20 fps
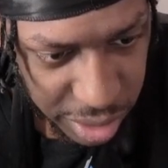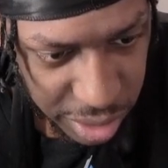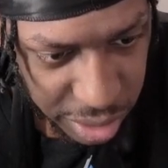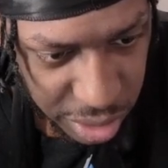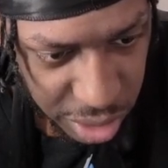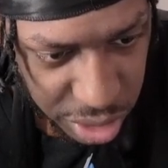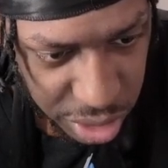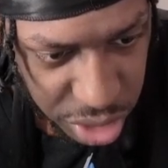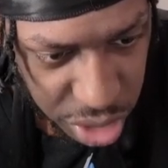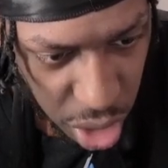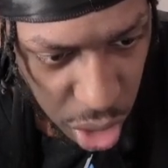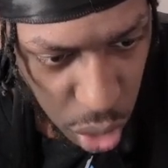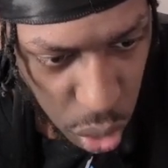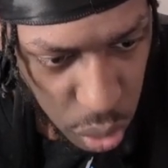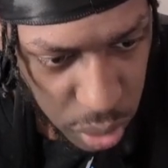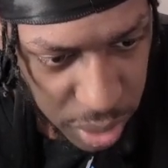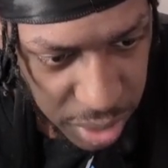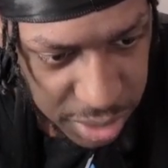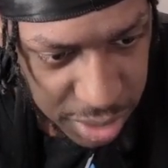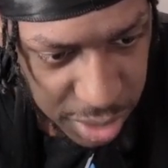Looks
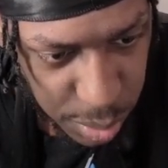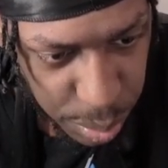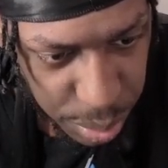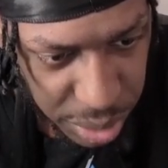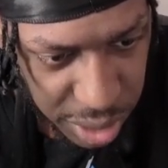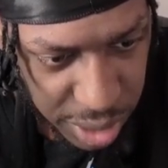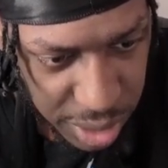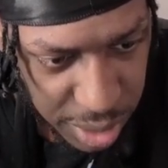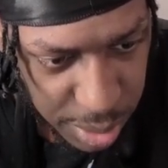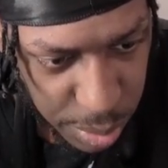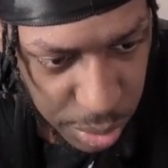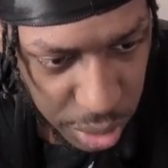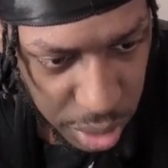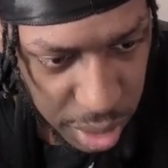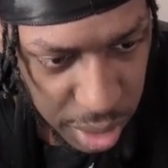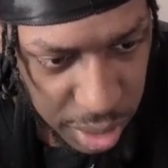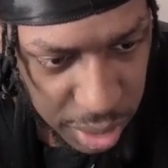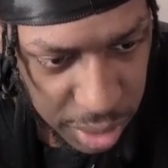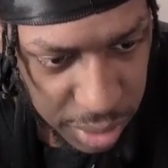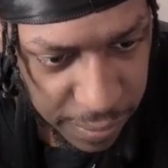cold as can be,
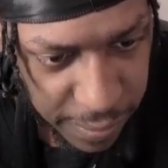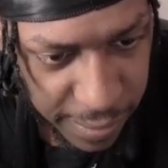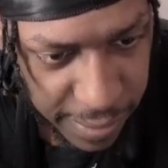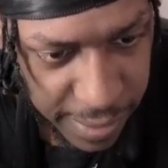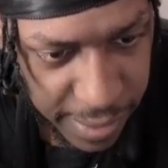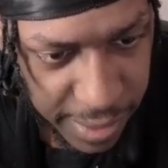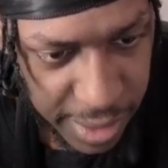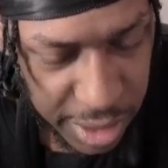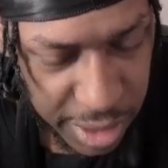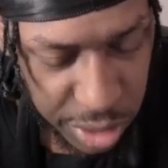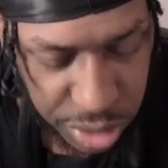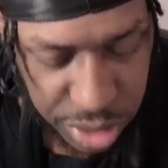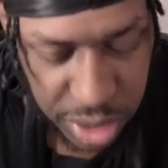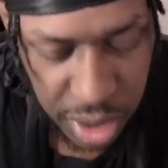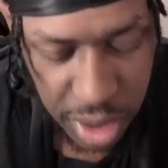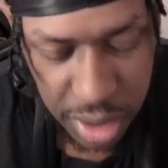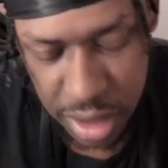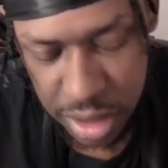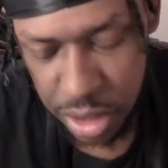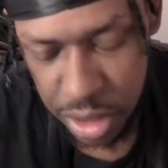boy.
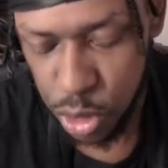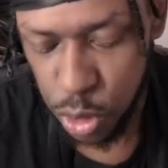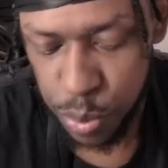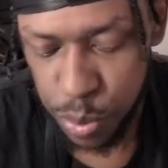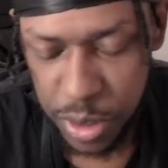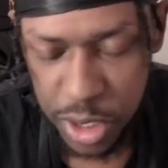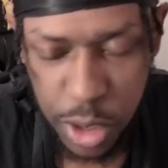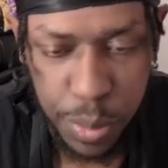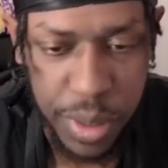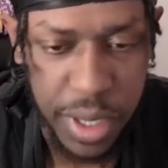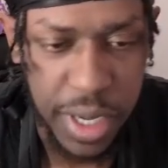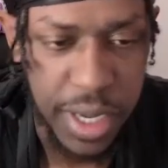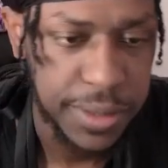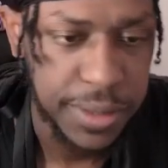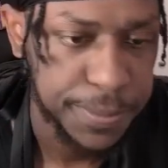Cresselia is a new Peter Pan.